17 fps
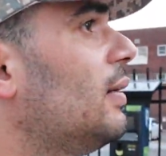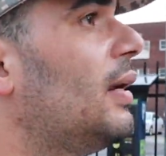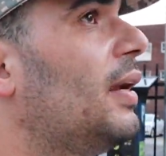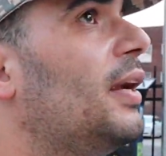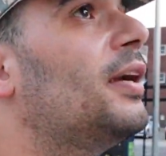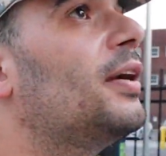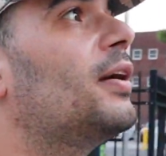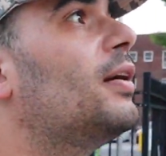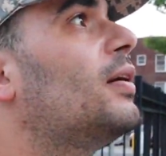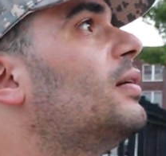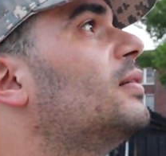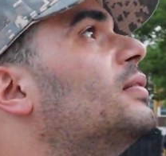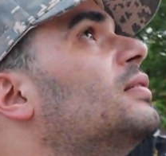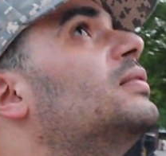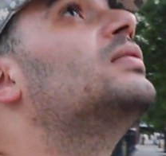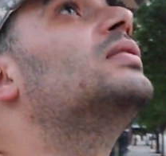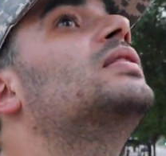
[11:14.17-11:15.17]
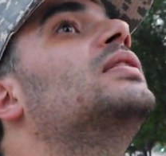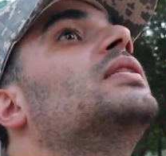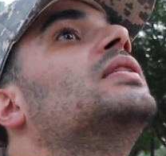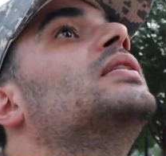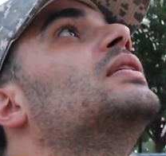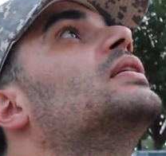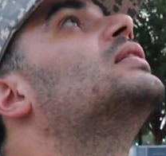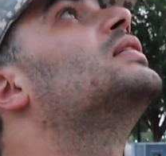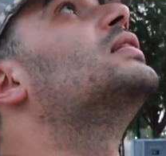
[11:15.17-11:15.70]
Here,
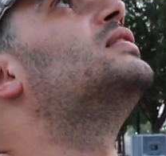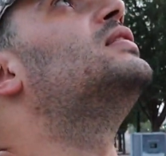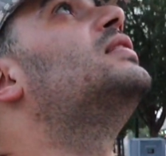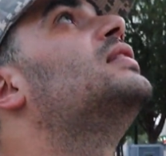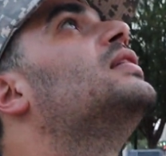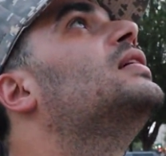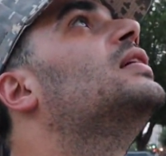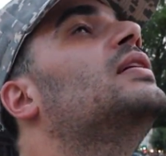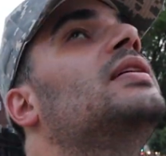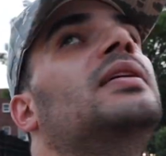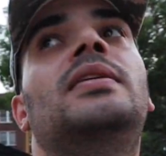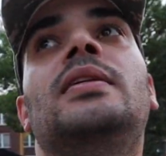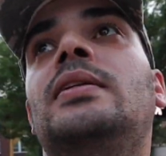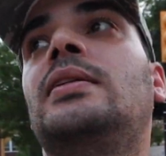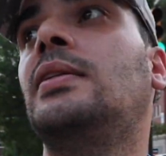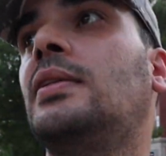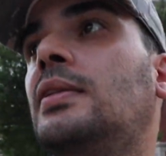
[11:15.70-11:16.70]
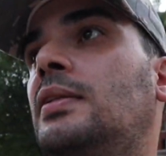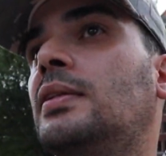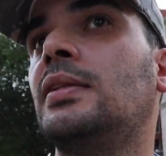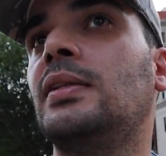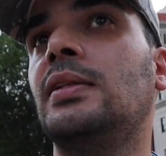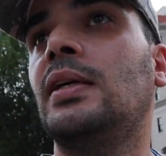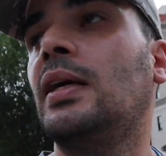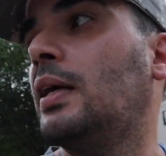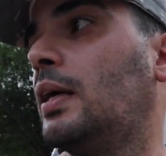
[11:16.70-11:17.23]
let's see,
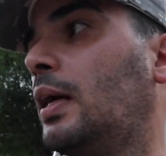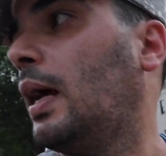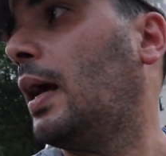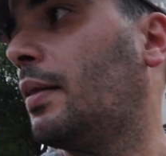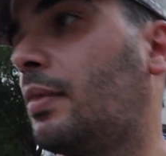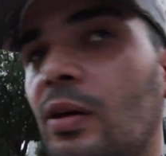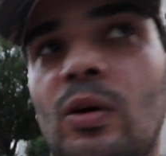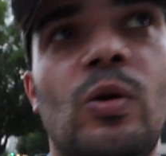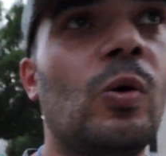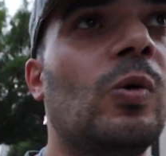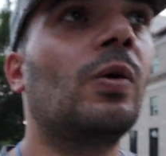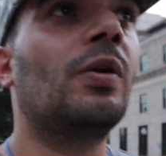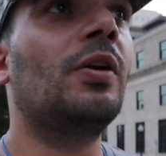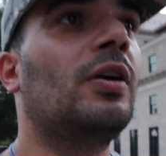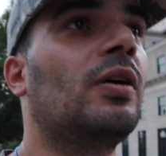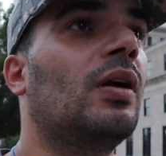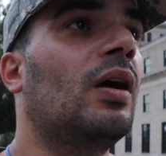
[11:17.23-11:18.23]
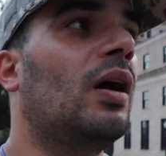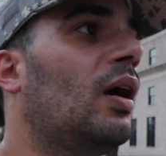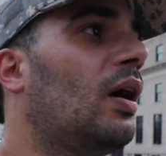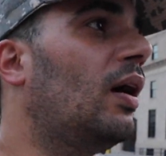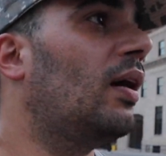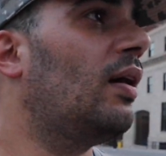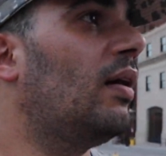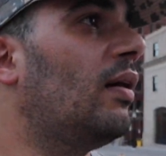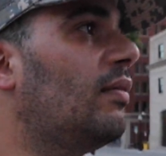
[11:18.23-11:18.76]
at the corner
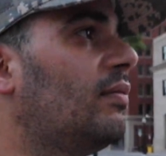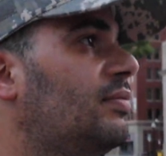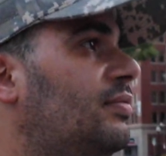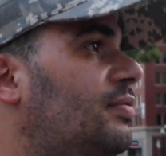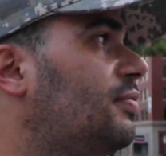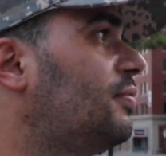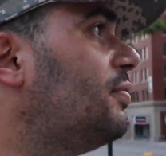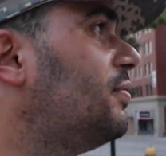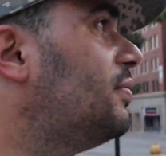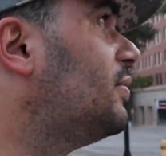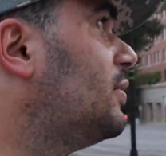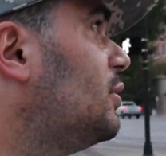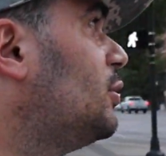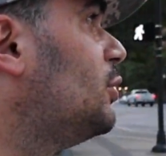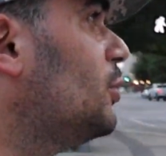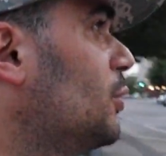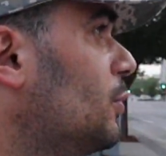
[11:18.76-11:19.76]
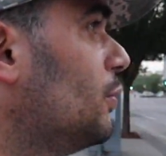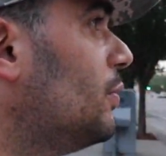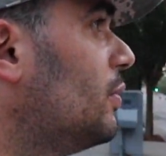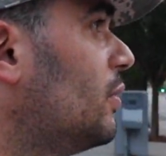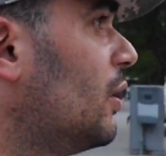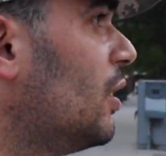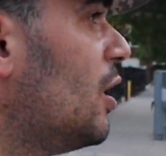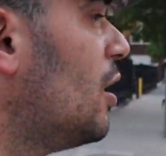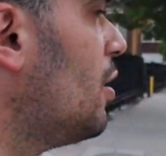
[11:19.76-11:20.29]
of
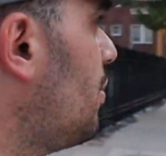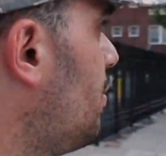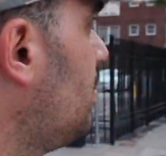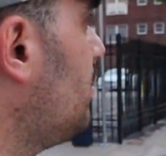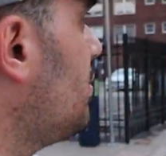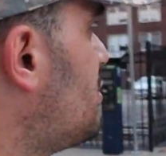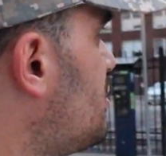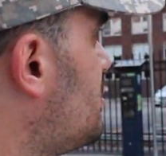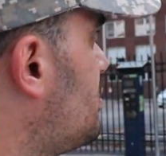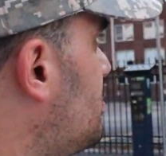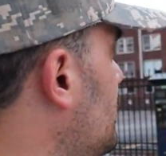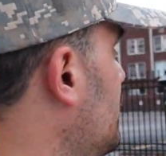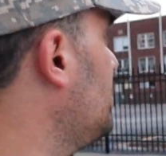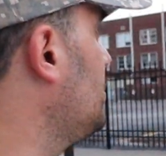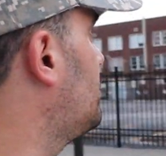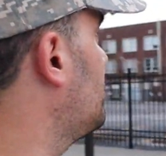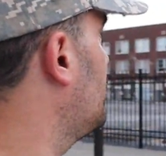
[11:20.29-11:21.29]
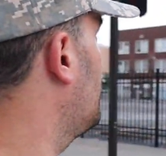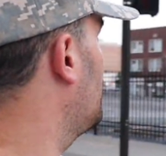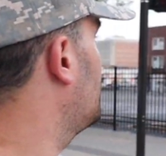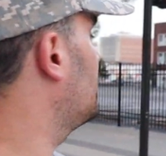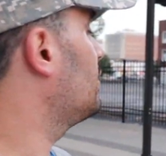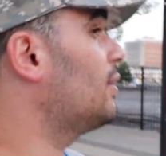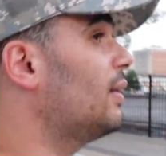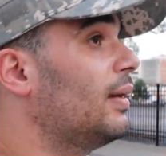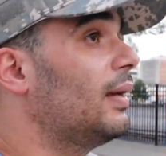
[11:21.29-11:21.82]
3rd Street,
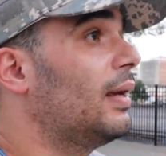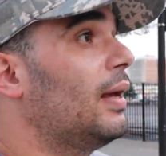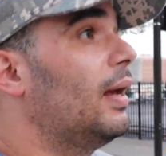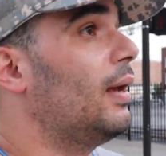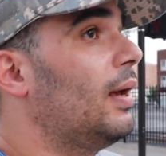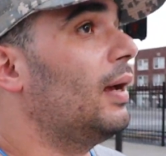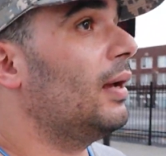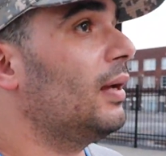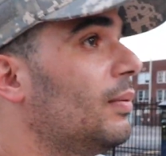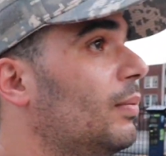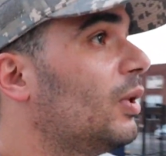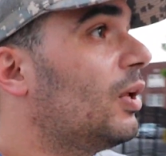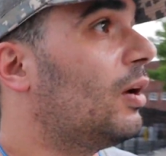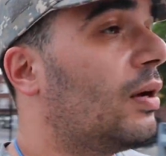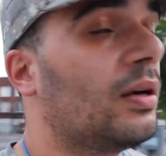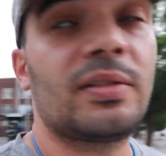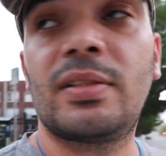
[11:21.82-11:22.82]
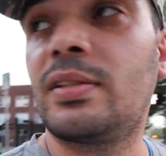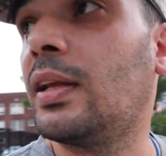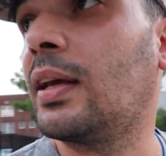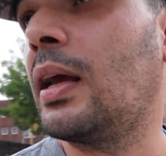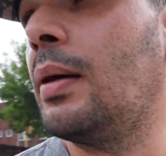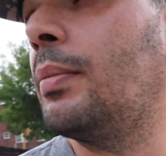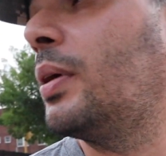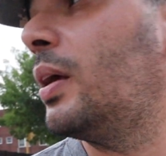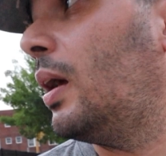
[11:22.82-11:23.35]
and I am lost. Like
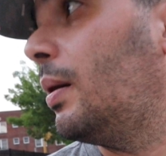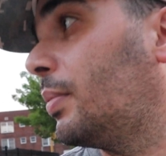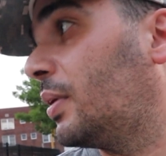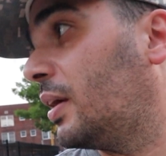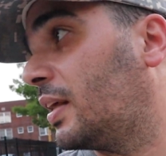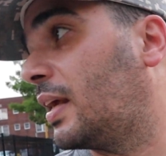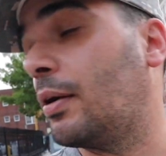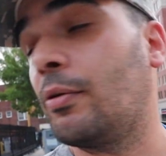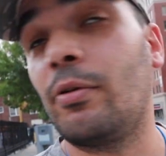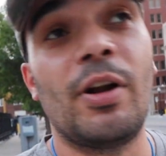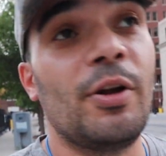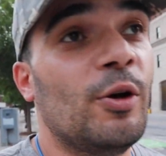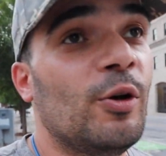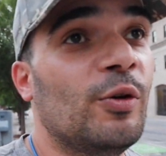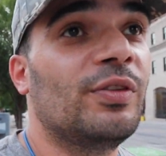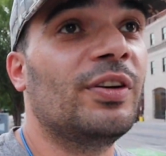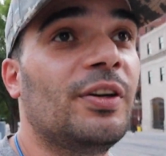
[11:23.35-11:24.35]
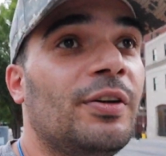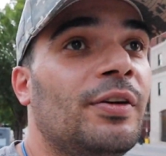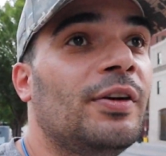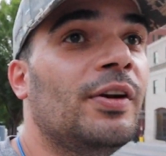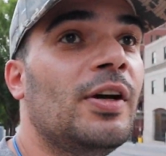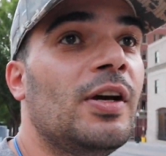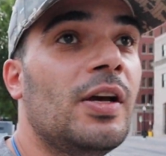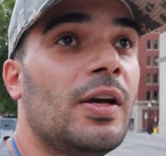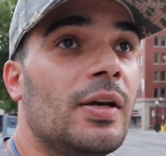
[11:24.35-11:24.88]
I'm gonna get run over,
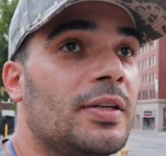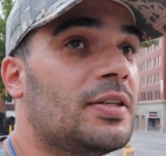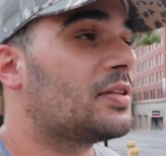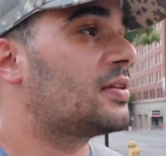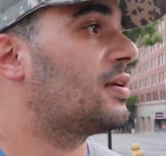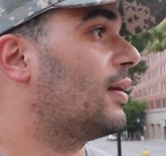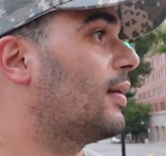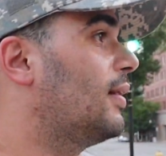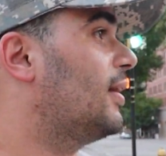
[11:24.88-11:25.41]
just like